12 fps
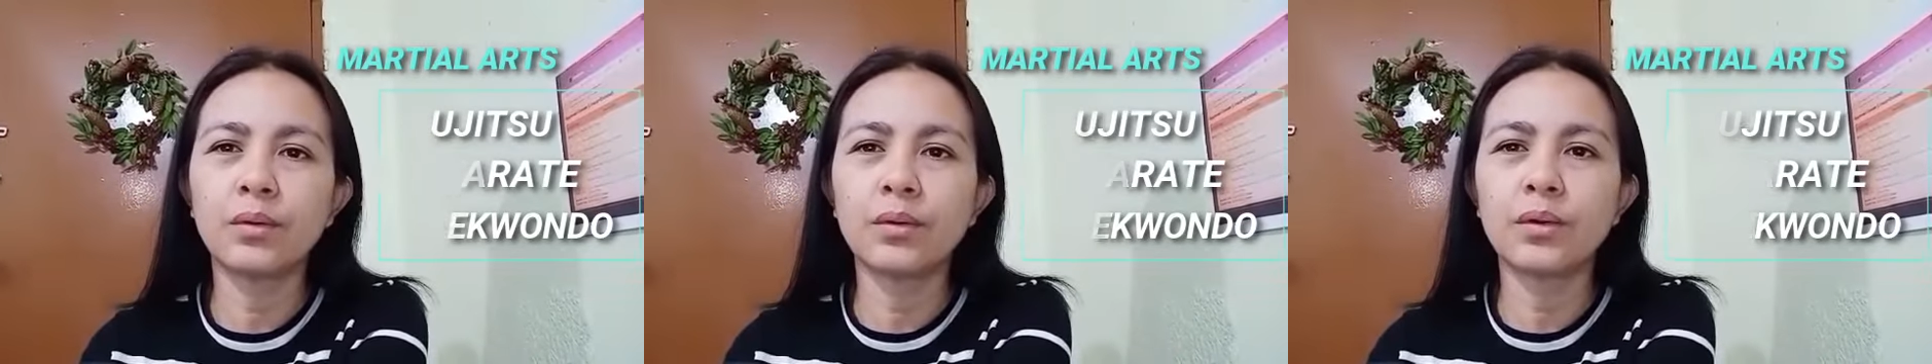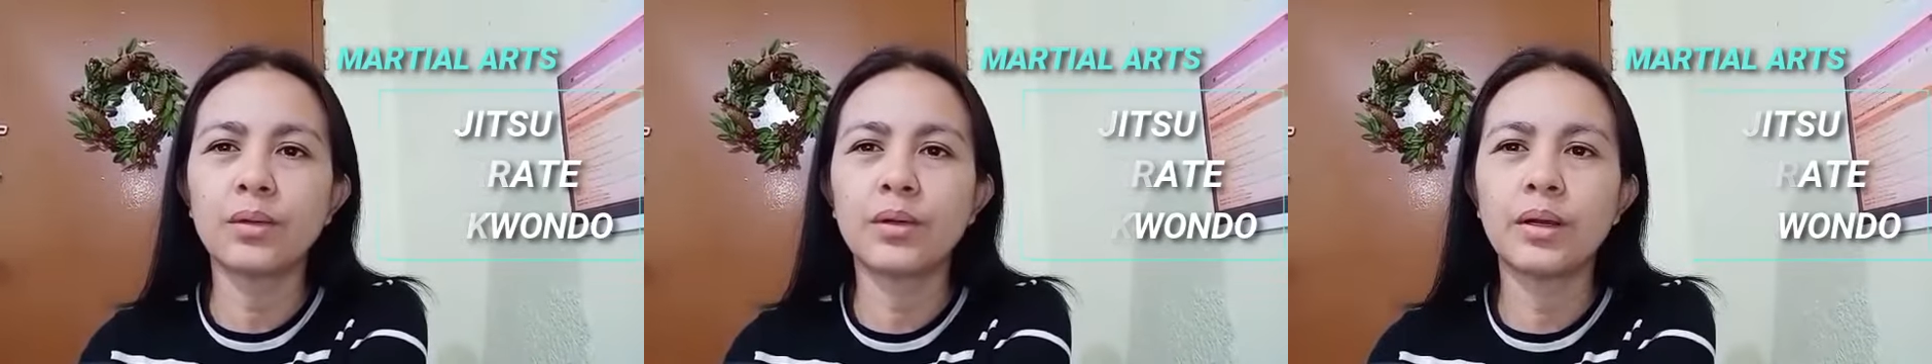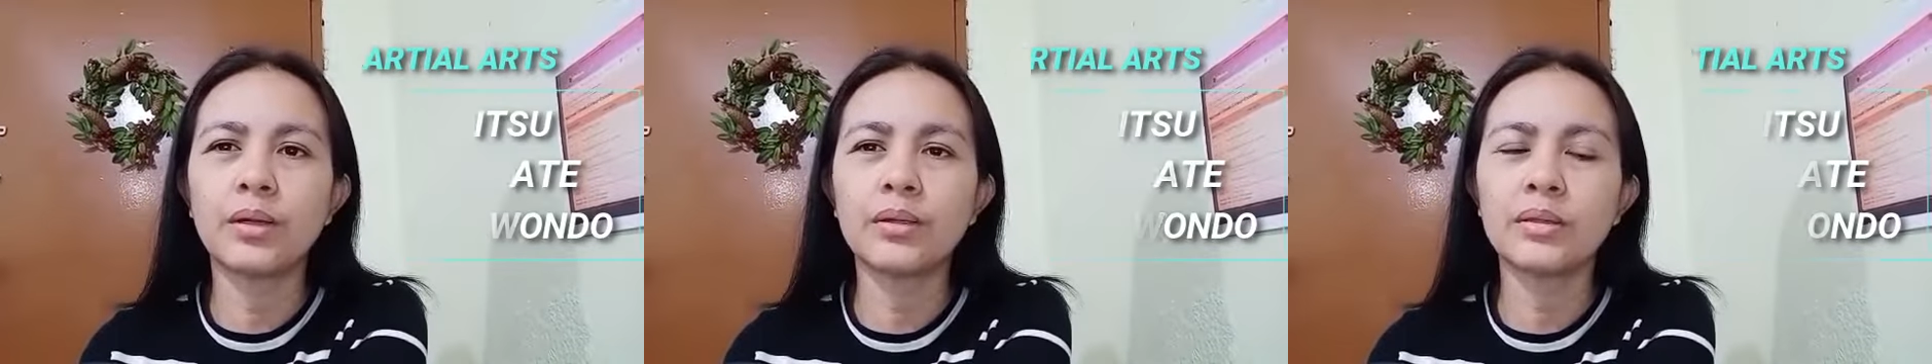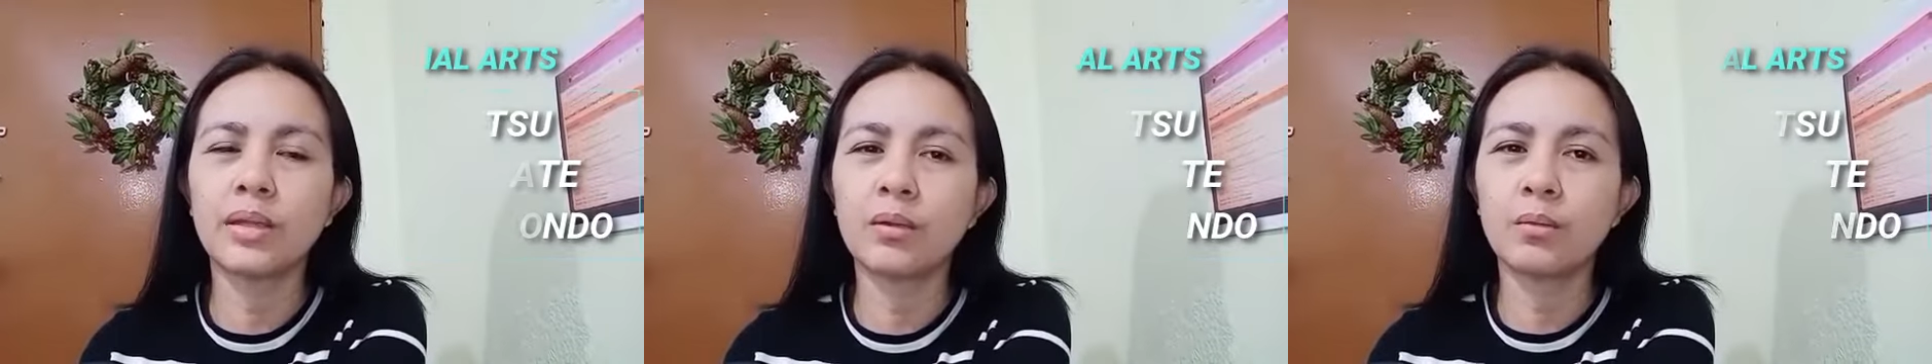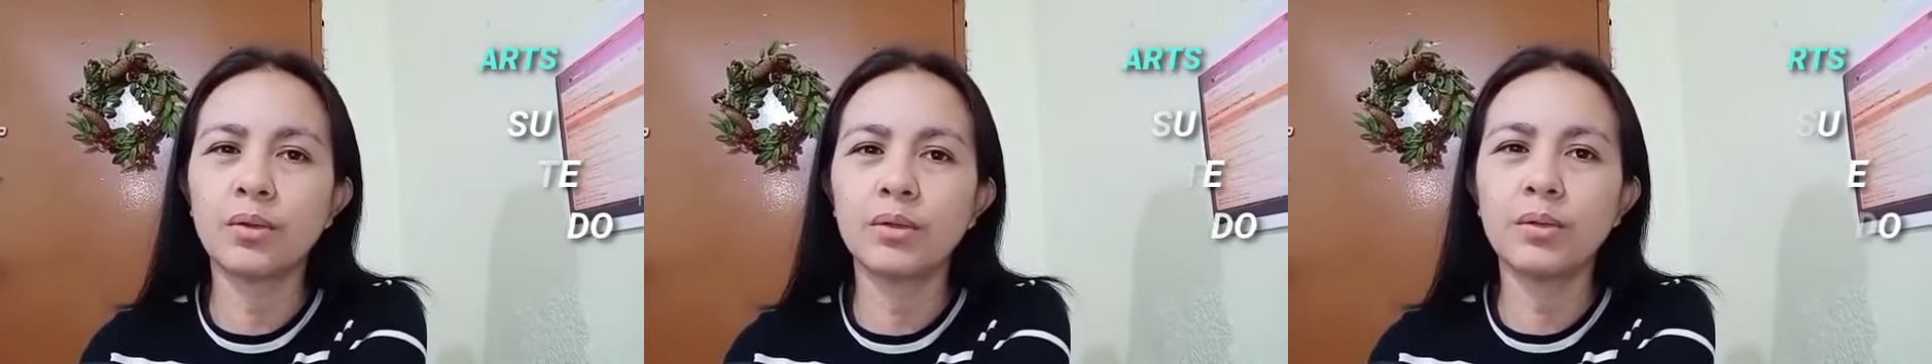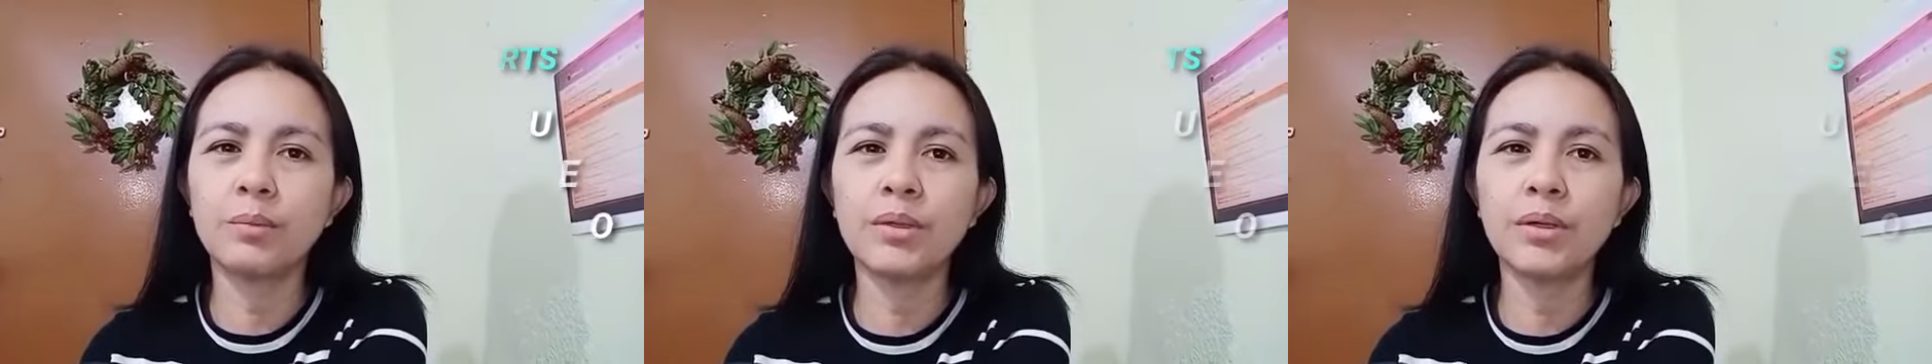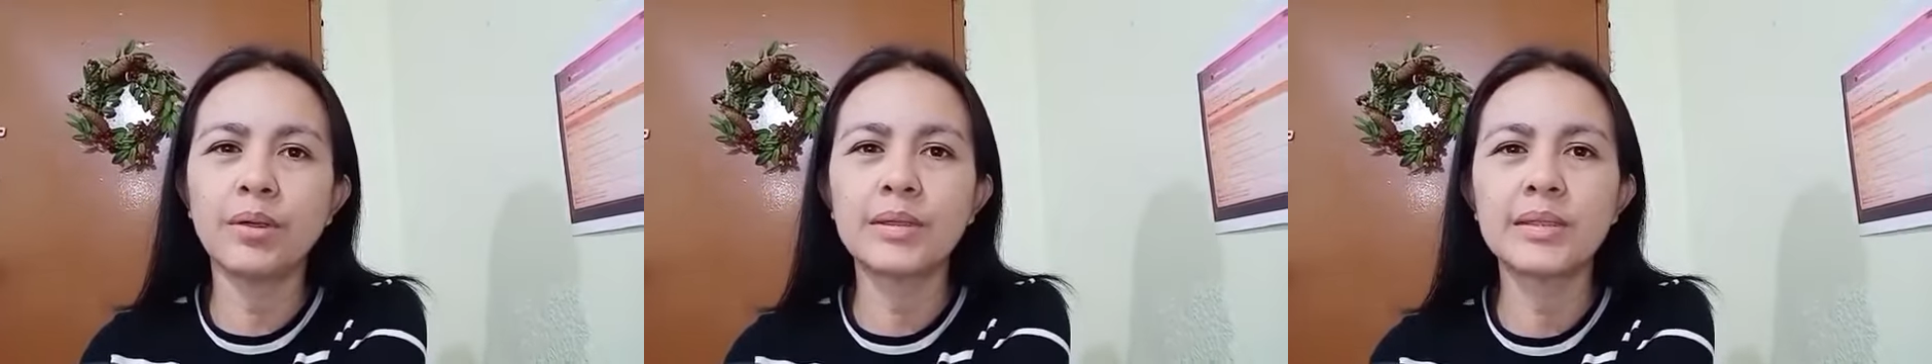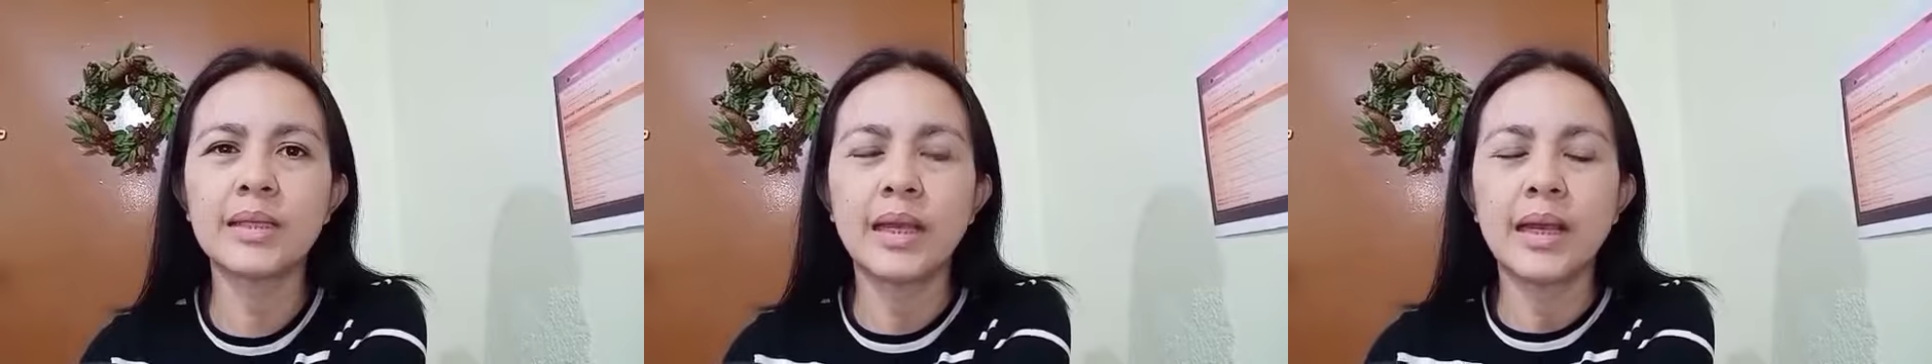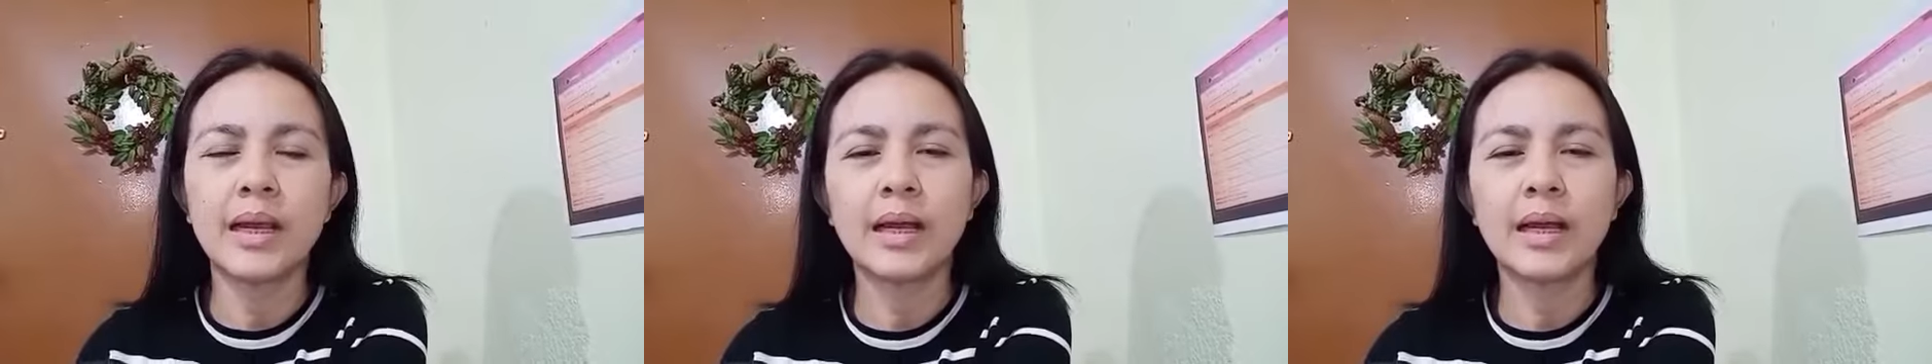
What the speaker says: or taekwondo, because